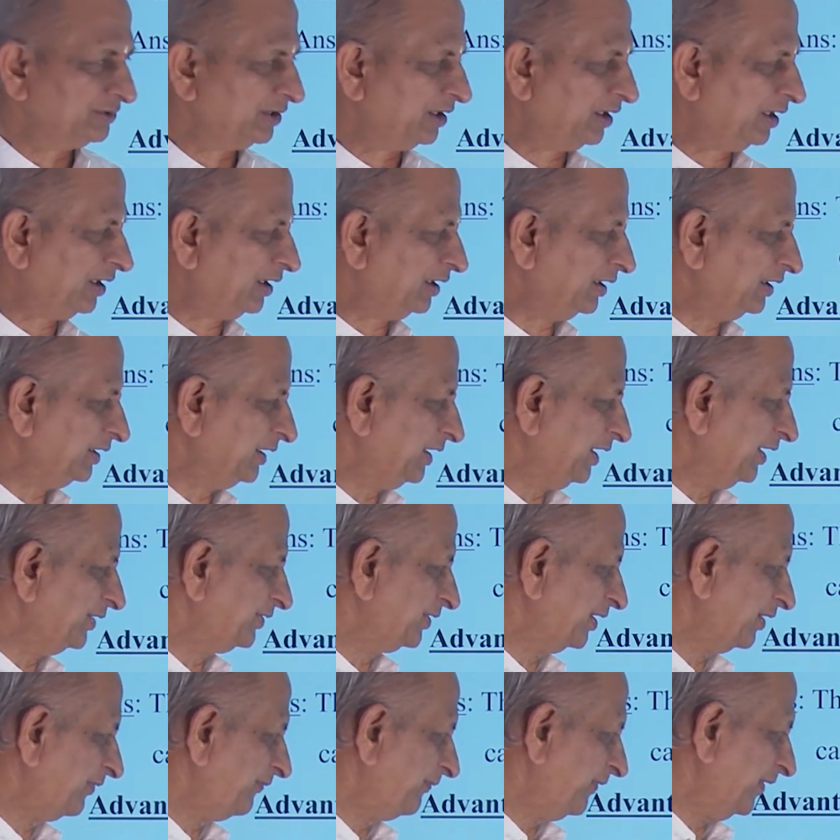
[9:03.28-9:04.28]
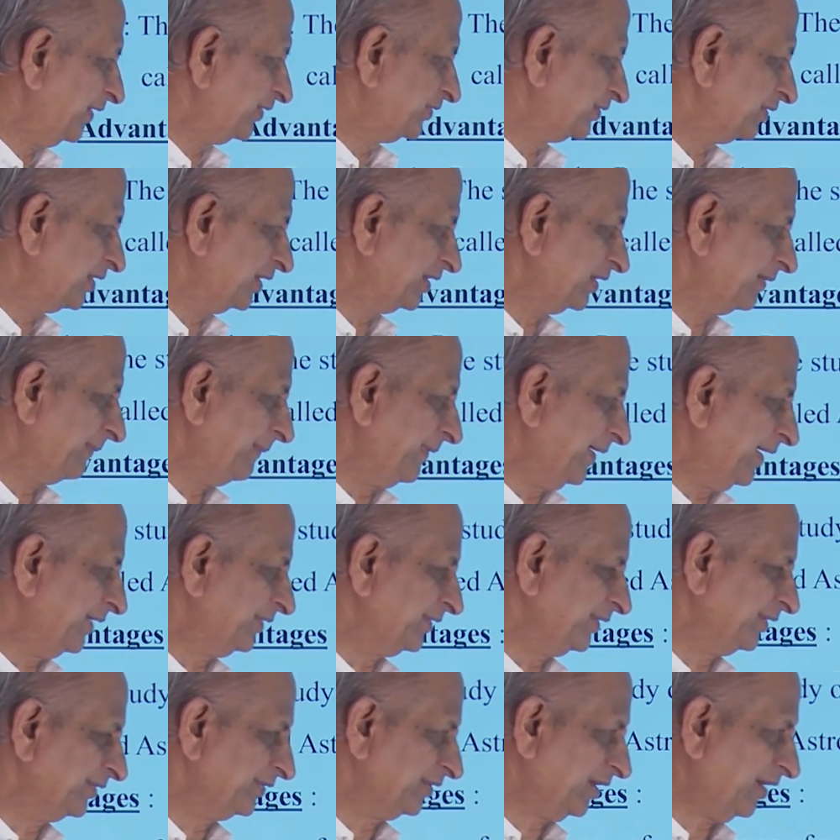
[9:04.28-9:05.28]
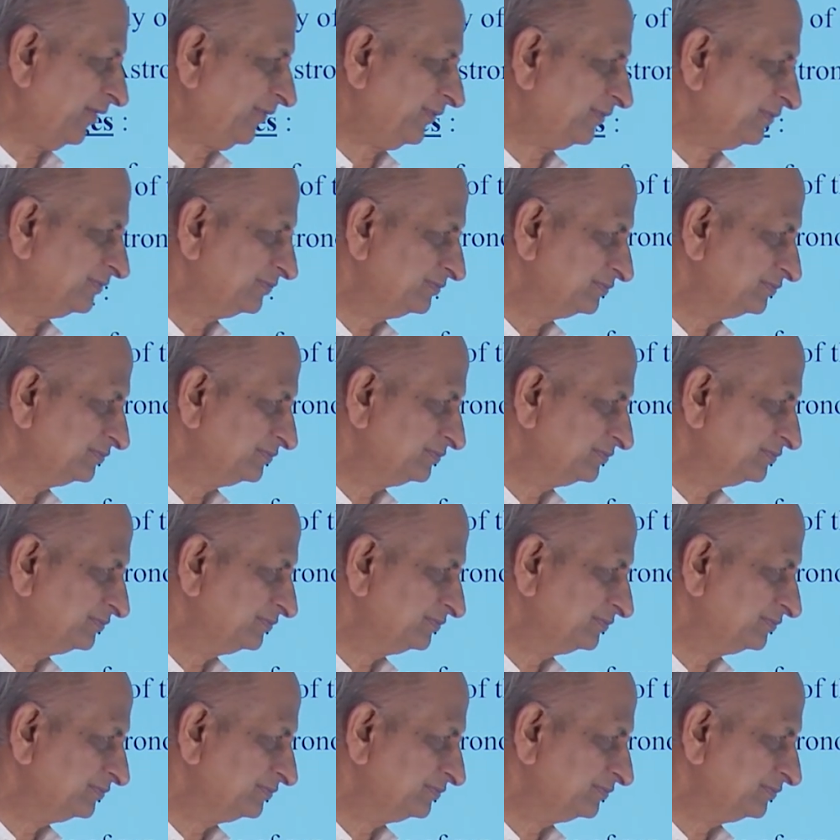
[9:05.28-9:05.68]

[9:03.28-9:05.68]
all these are fixed on the basis of